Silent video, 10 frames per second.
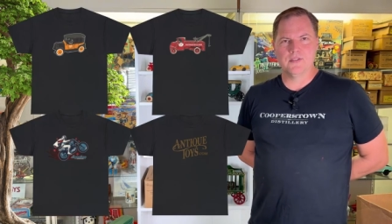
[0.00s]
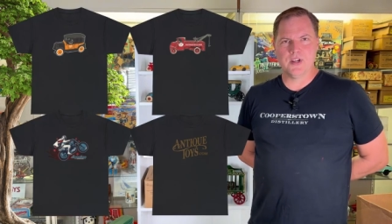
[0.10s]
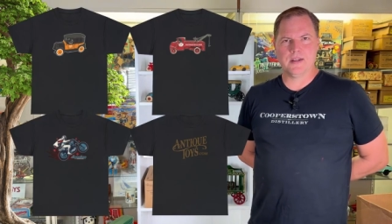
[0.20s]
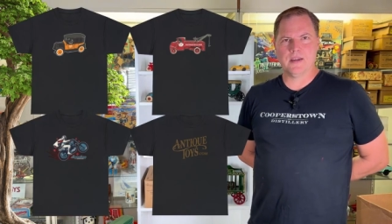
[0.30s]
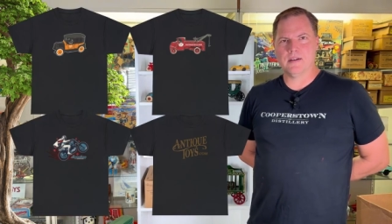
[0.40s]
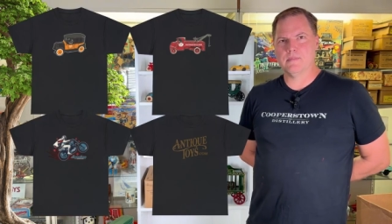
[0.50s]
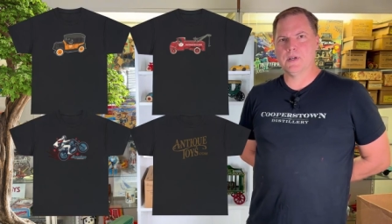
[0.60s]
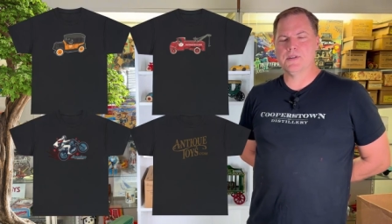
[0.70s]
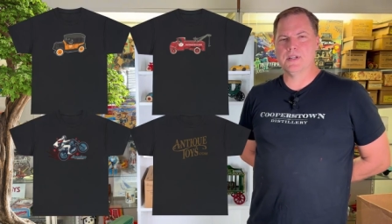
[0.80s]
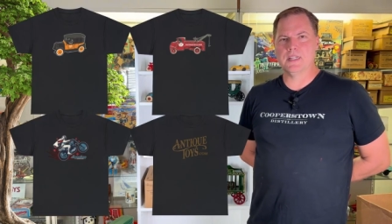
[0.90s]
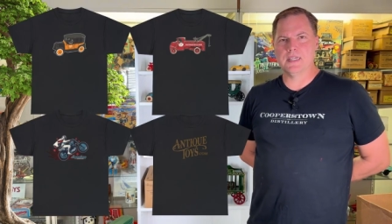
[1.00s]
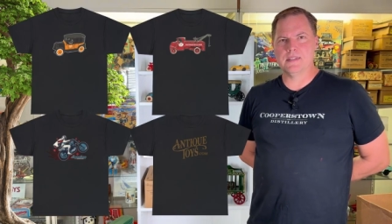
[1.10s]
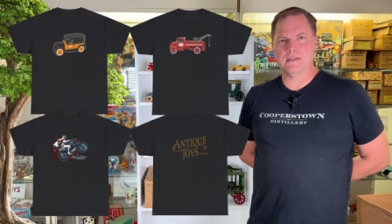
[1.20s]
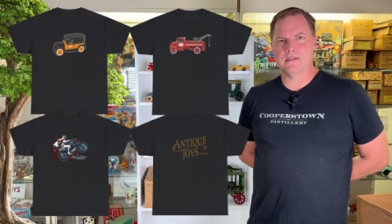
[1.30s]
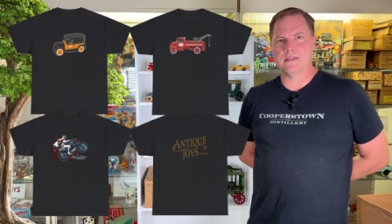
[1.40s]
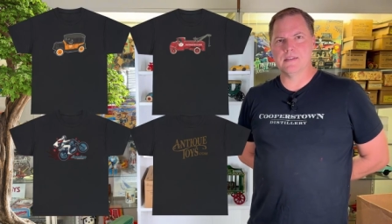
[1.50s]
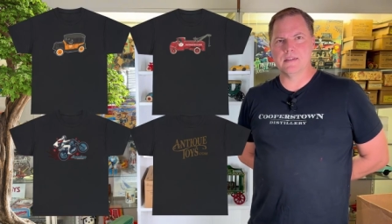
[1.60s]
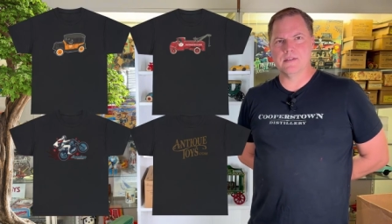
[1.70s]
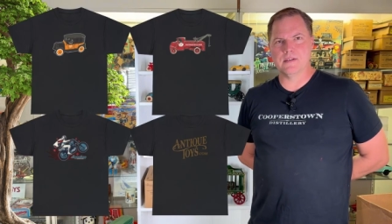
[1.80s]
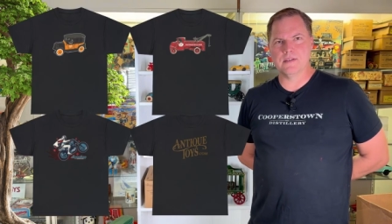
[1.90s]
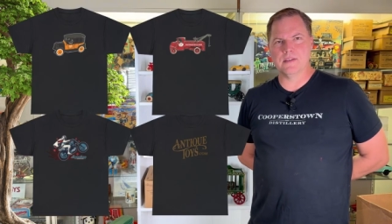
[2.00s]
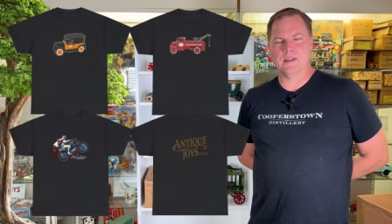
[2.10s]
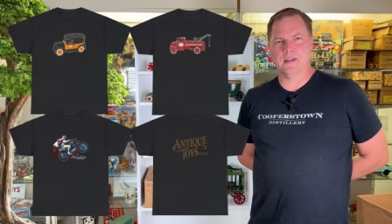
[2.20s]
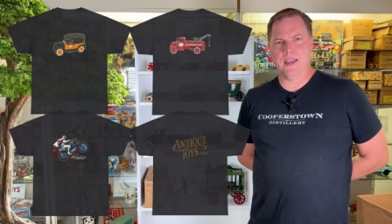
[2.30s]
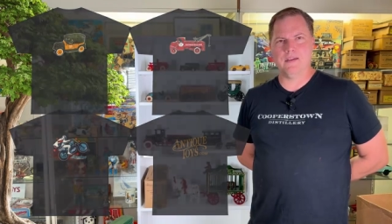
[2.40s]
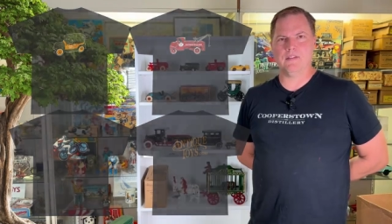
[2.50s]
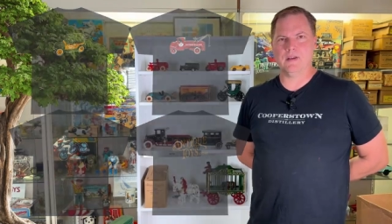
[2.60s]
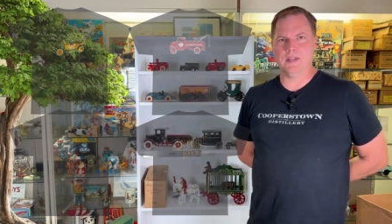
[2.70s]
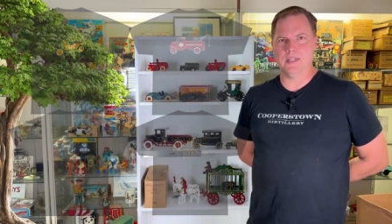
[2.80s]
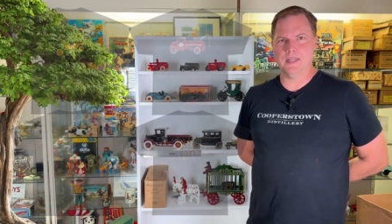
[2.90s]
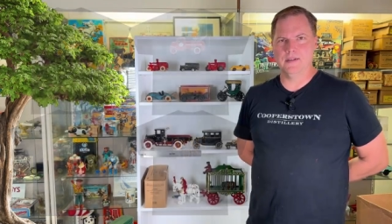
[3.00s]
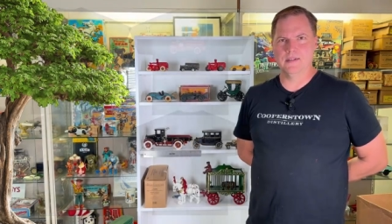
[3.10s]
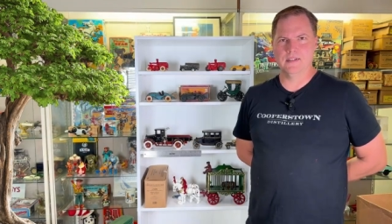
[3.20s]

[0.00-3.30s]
Check out our merchandise, such as t-shirts, and have a great day.